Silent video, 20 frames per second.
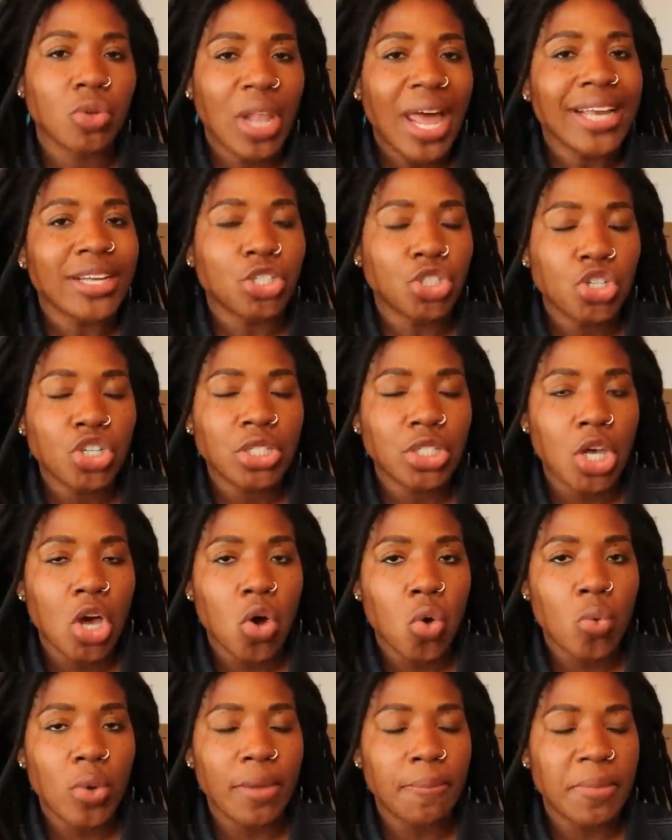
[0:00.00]
So like, just
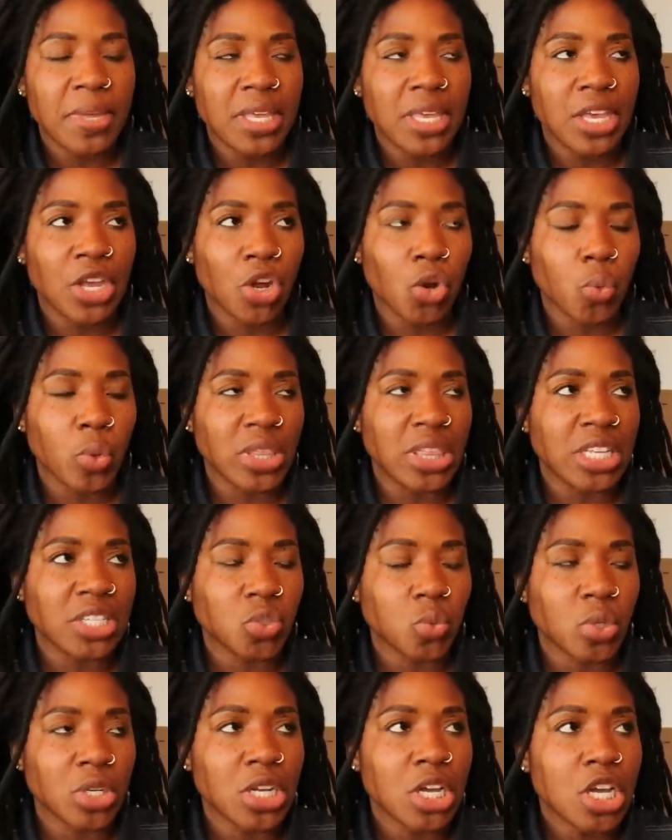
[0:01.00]
go with me here with
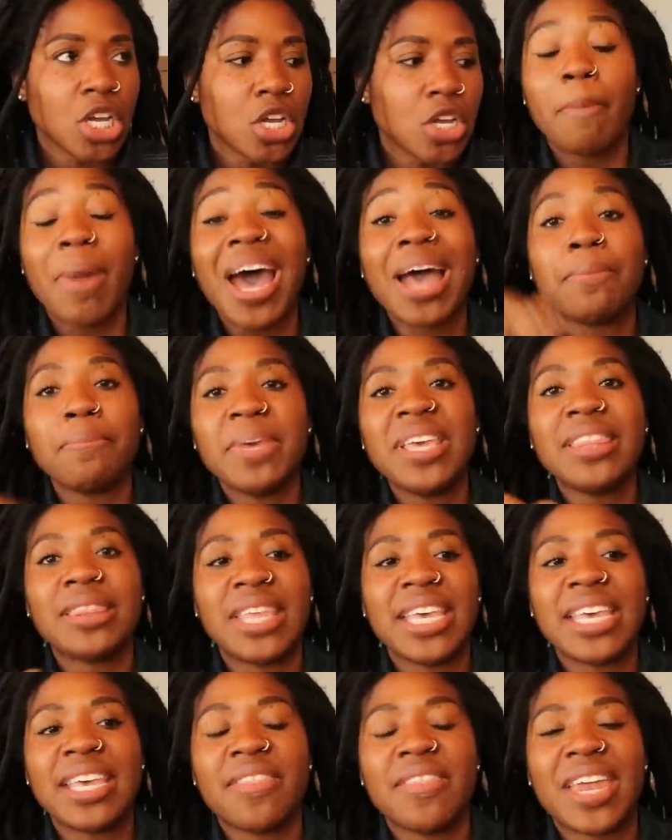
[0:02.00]
this one. By me
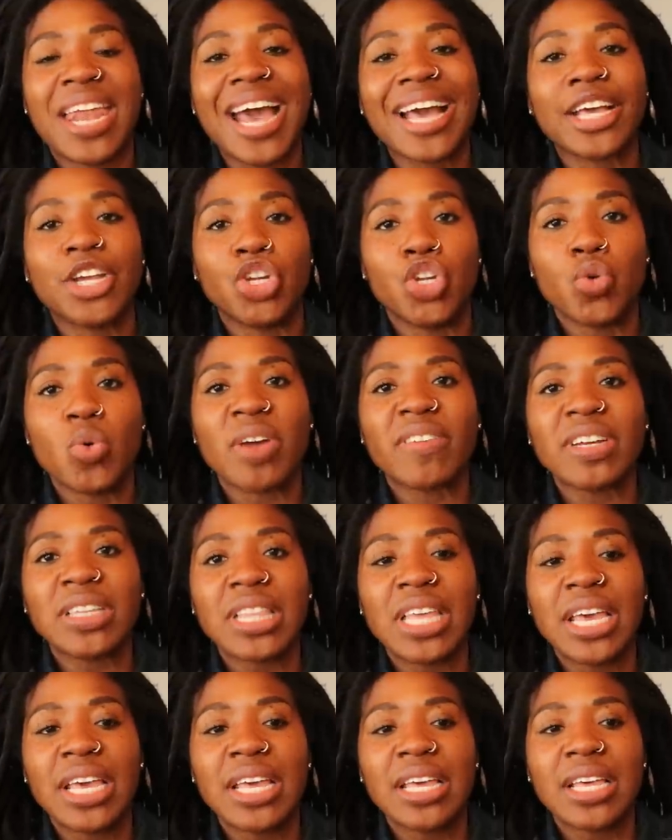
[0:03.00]
thinking that I can do
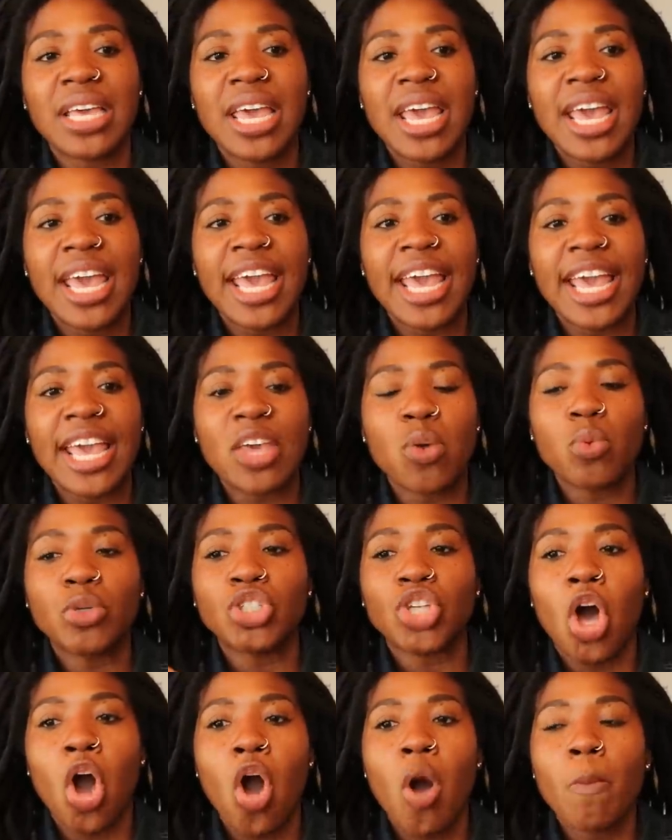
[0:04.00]
everything, it
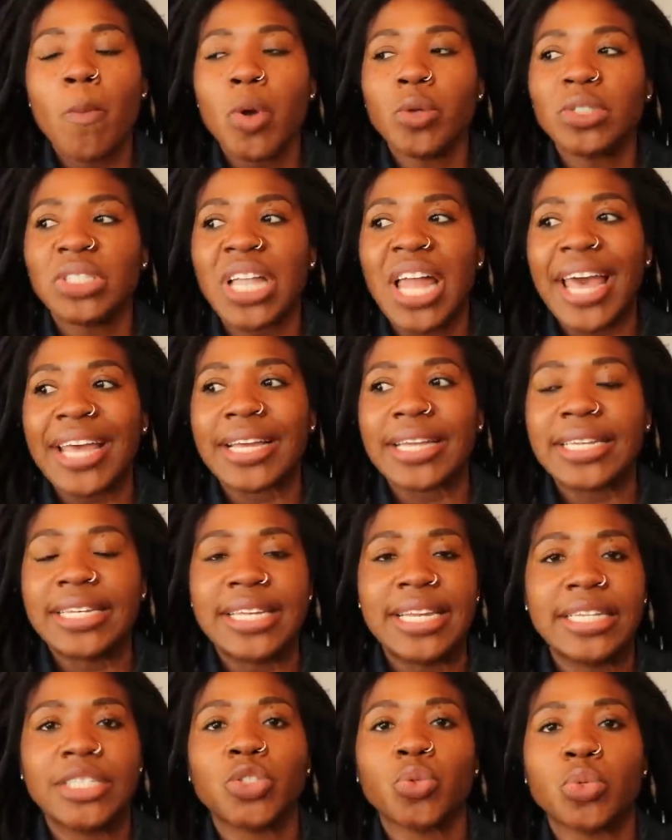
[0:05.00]
was almost like
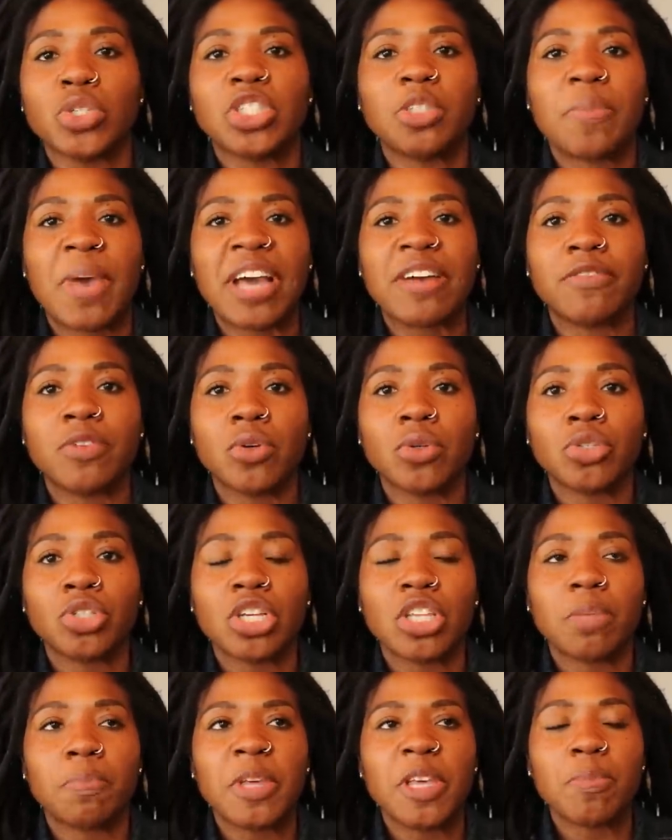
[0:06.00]
disrespectful
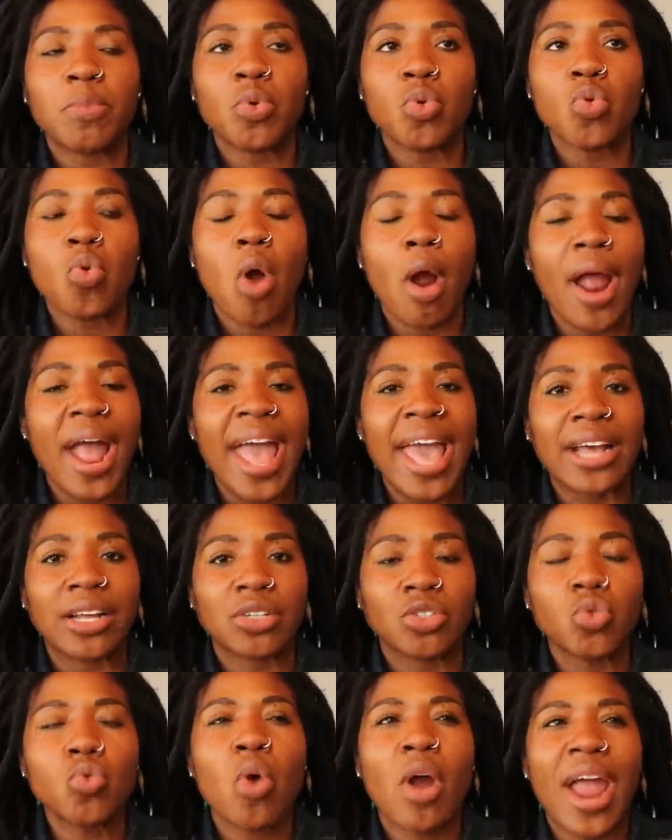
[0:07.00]
to the people who are
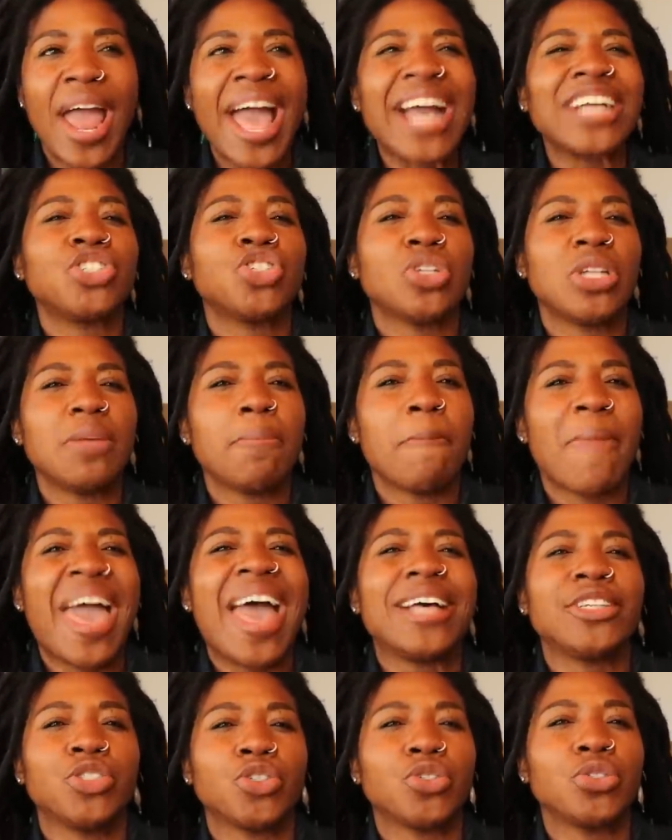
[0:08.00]
actually
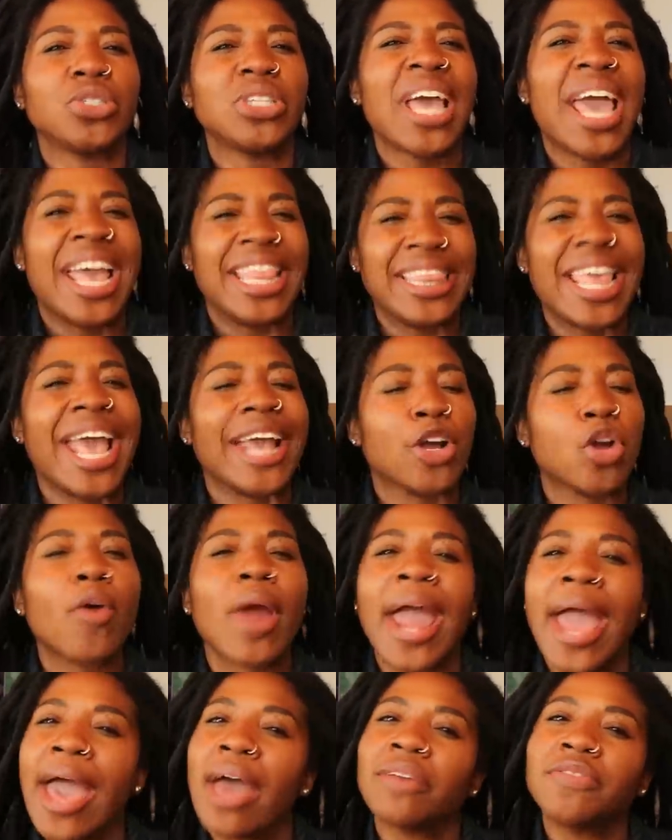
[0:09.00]
masters at that
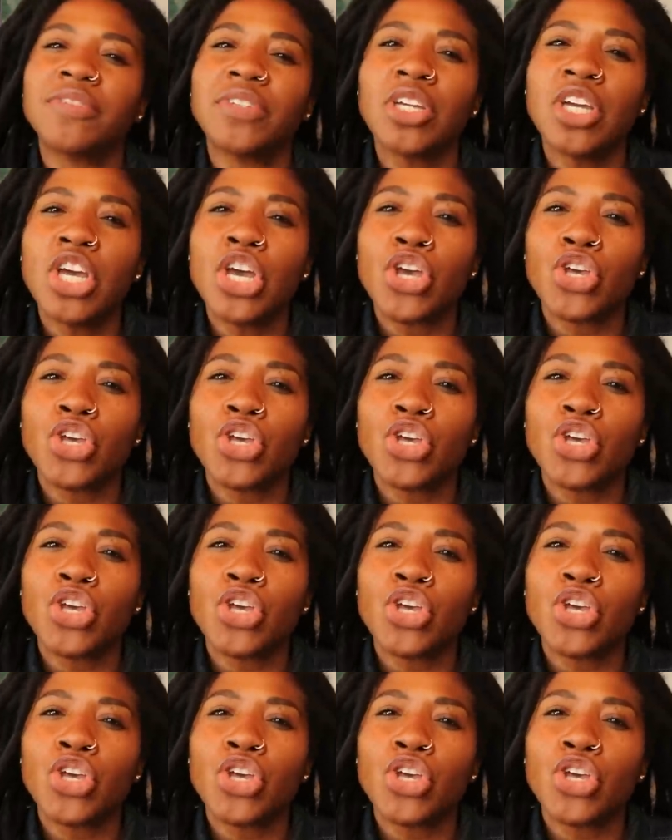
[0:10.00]
craft.